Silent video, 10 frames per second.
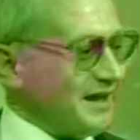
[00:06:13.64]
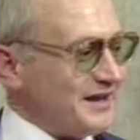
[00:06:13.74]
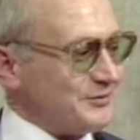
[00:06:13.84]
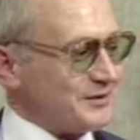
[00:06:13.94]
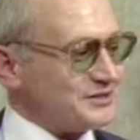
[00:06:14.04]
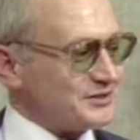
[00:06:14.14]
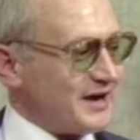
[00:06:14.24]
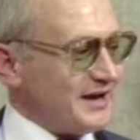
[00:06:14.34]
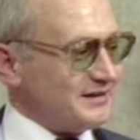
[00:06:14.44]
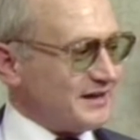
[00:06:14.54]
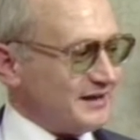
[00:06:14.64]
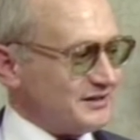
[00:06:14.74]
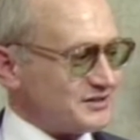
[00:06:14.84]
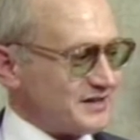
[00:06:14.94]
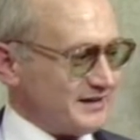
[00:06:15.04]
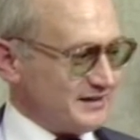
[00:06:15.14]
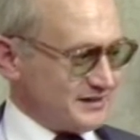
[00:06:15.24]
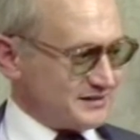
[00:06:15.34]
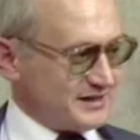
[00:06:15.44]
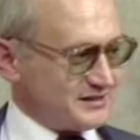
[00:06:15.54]
Anyway, so I
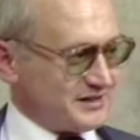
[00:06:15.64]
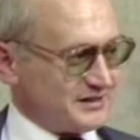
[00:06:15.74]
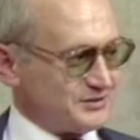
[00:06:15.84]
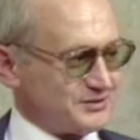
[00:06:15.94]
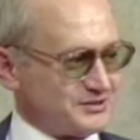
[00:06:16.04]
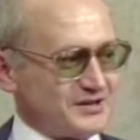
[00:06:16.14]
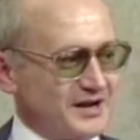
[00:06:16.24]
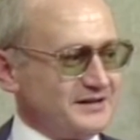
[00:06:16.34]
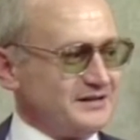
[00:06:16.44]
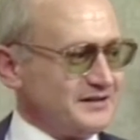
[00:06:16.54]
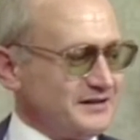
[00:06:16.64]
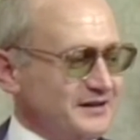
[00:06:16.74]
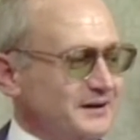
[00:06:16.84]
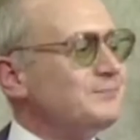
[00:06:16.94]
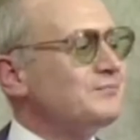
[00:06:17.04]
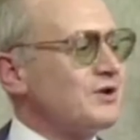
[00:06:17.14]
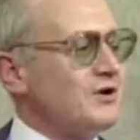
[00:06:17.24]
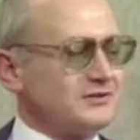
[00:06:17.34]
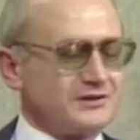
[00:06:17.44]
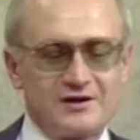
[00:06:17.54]
decided, as I said, to study the
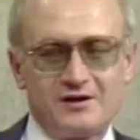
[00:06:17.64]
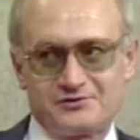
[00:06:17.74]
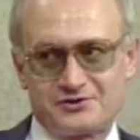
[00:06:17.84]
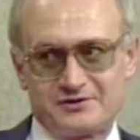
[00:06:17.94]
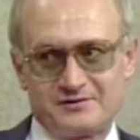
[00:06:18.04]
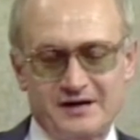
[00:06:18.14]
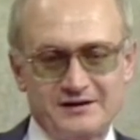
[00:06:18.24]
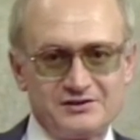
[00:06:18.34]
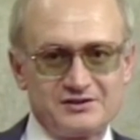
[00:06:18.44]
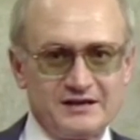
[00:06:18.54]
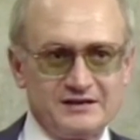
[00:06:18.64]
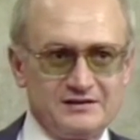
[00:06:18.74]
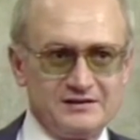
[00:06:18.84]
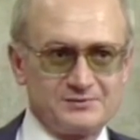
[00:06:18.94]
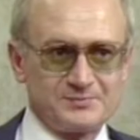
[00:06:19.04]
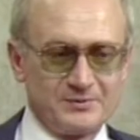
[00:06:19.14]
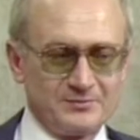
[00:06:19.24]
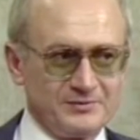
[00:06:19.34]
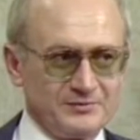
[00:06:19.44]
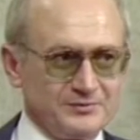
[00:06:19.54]
counterculture. I decided this
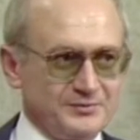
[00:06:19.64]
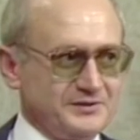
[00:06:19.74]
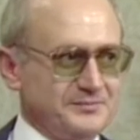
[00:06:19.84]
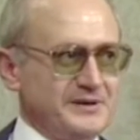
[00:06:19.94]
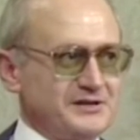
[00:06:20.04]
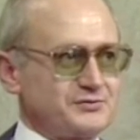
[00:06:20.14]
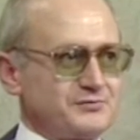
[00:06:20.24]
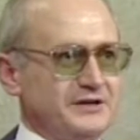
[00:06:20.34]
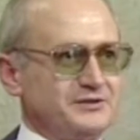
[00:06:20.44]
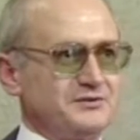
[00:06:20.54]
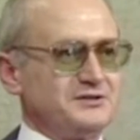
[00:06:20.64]
probably would be the best way to